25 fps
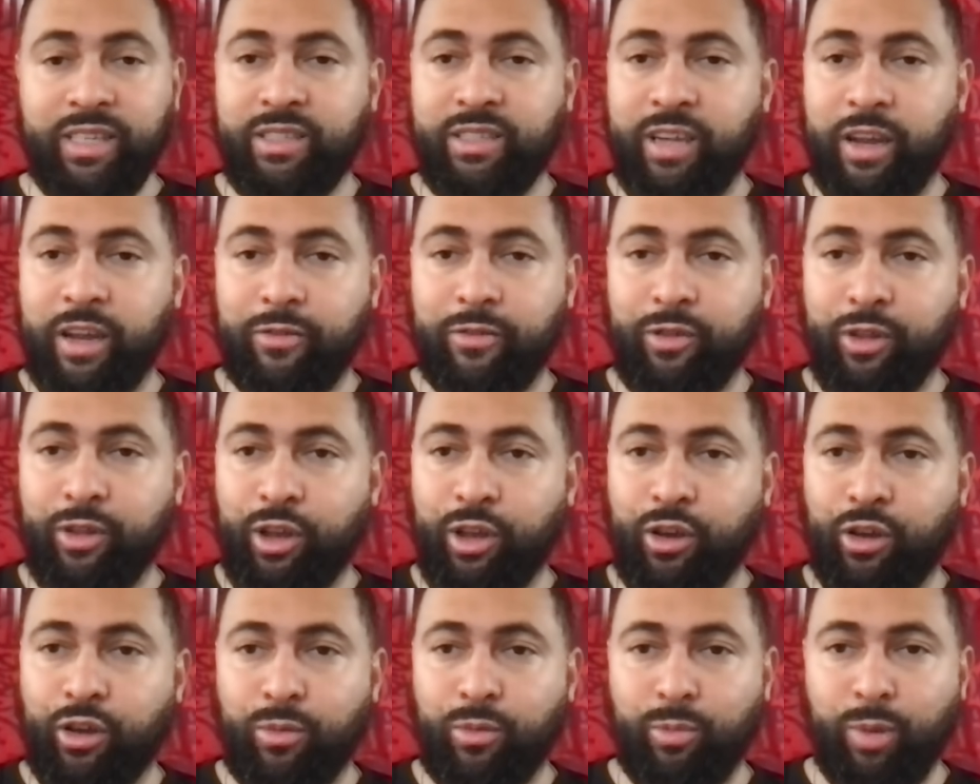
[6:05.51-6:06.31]
Definitely
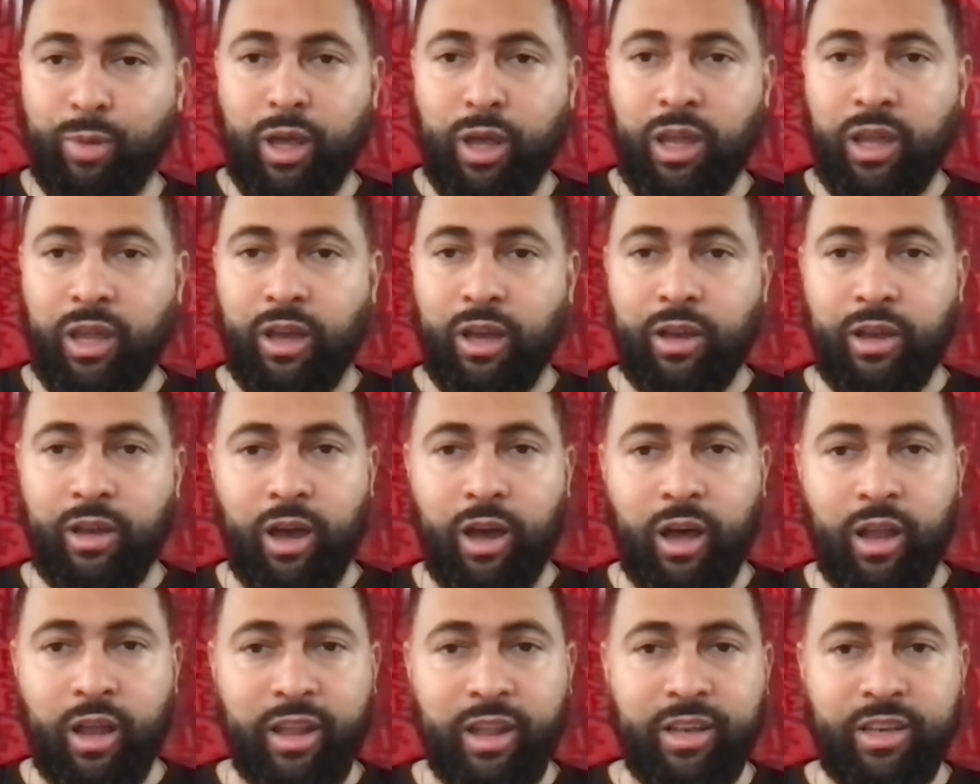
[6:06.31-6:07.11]
could be an
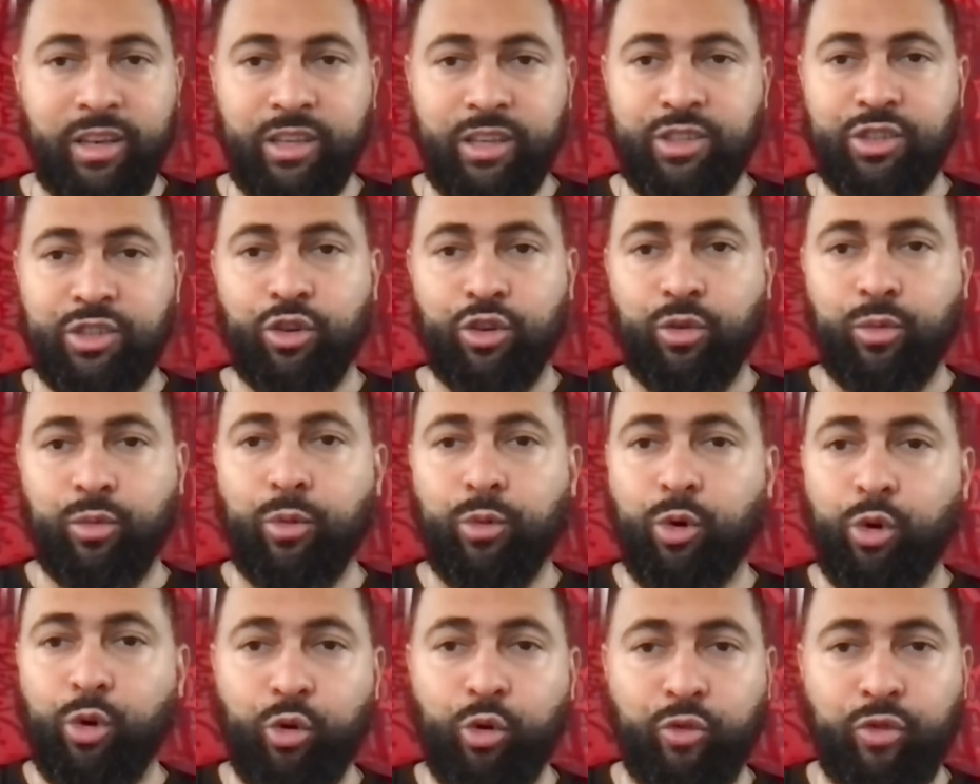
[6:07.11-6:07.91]
additional
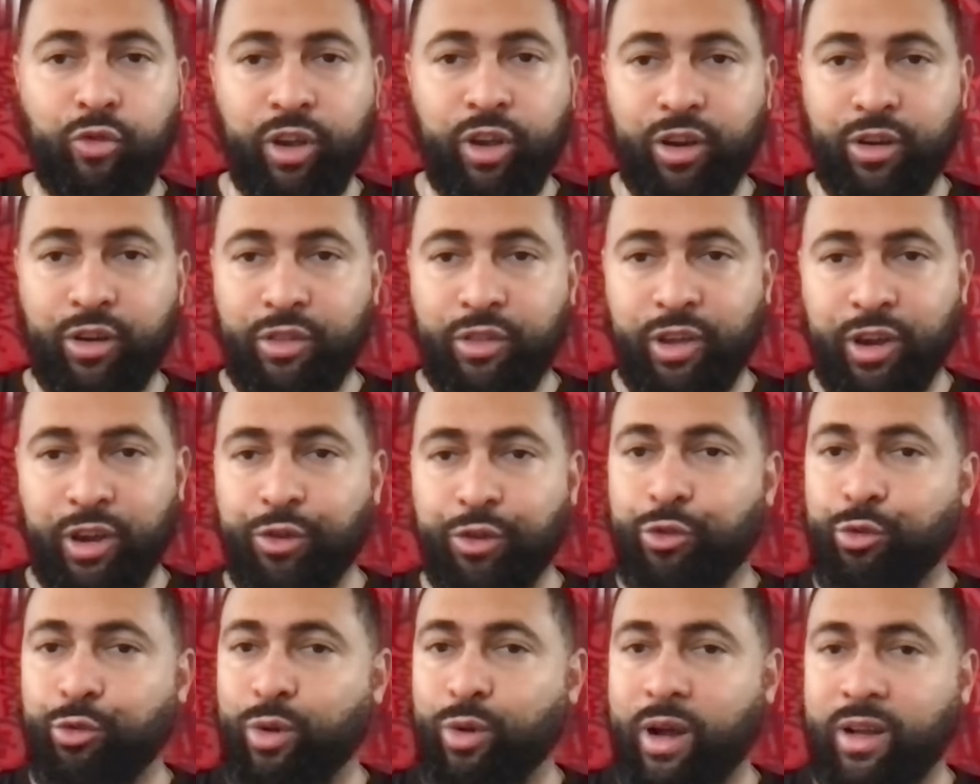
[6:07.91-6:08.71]
move here or there
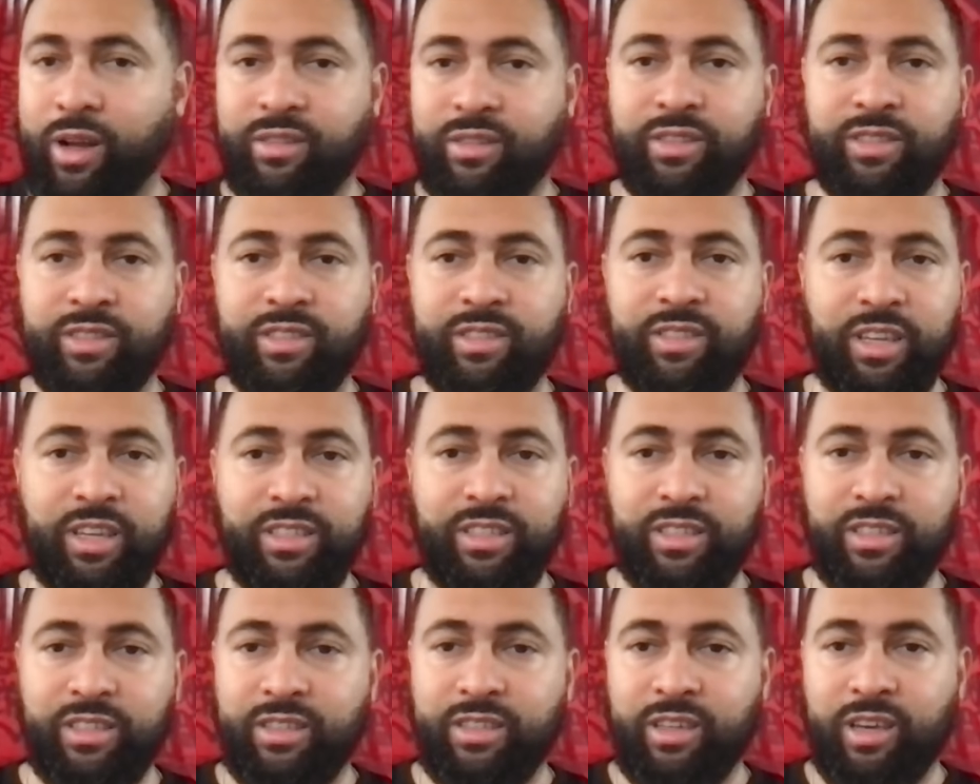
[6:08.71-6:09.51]
throughout the
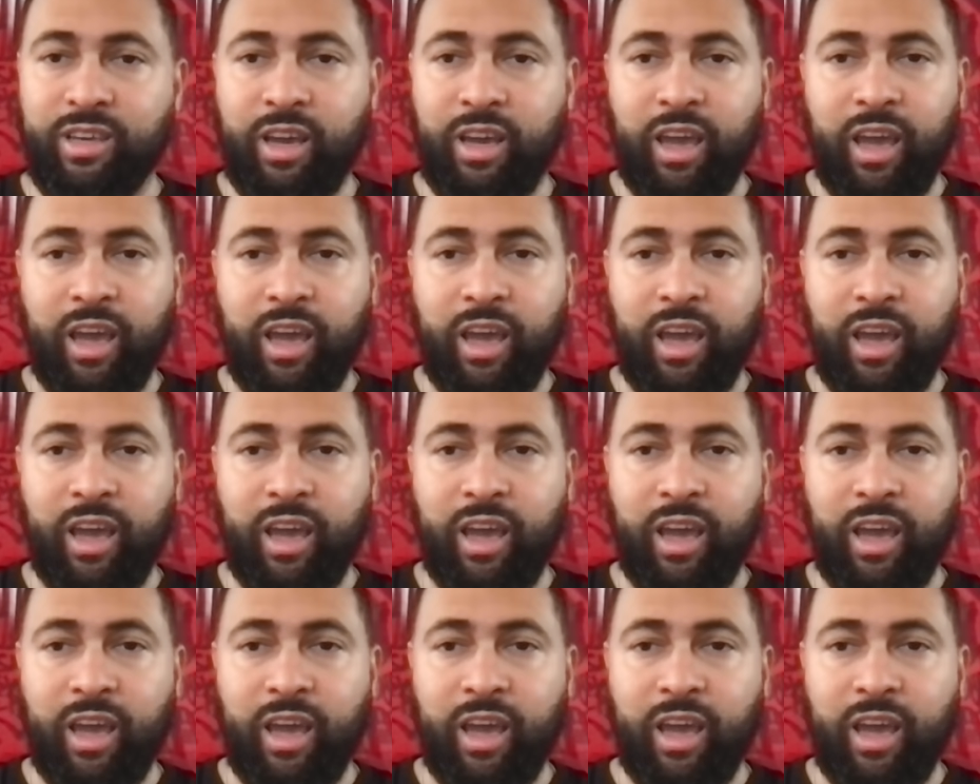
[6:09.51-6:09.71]
season.